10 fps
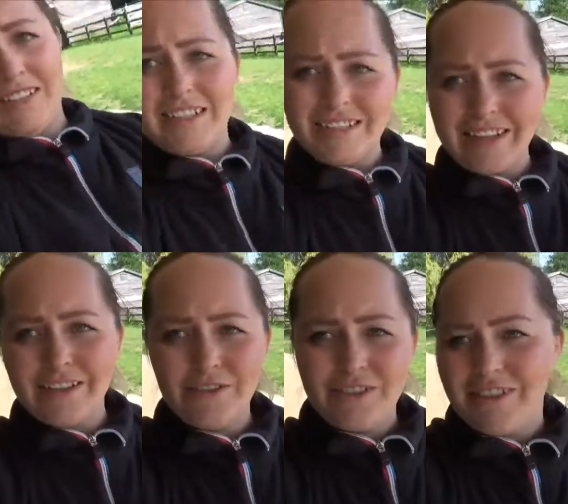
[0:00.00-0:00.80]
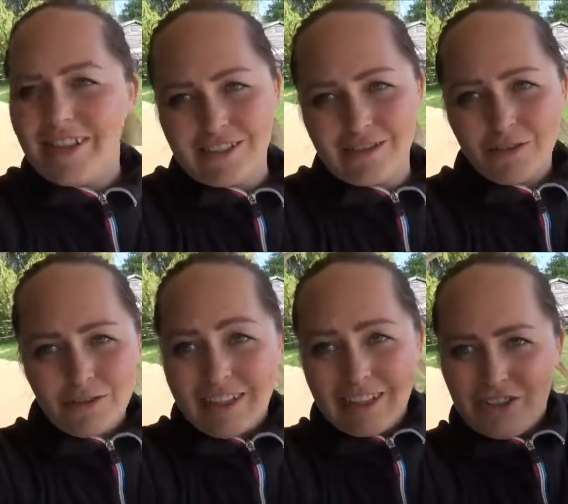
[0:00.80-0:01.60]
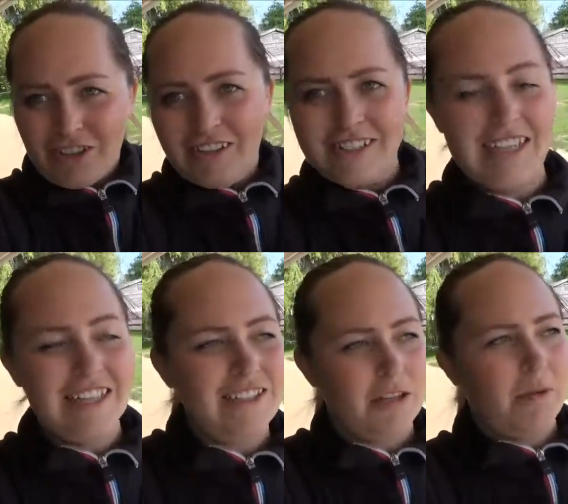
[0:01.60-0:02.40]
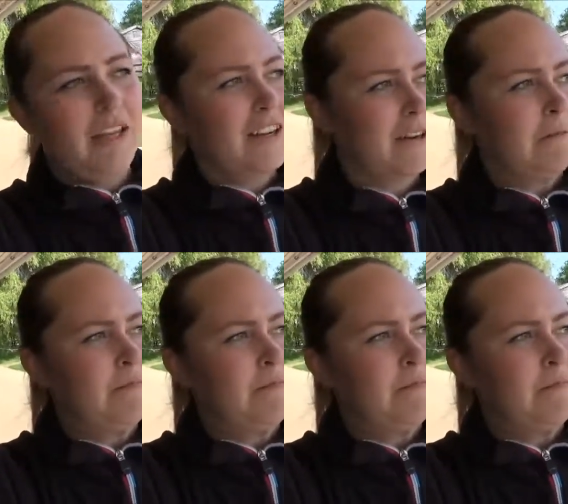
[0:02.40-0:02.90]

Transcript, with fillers: and down. It's not like Charlotte's hands up here.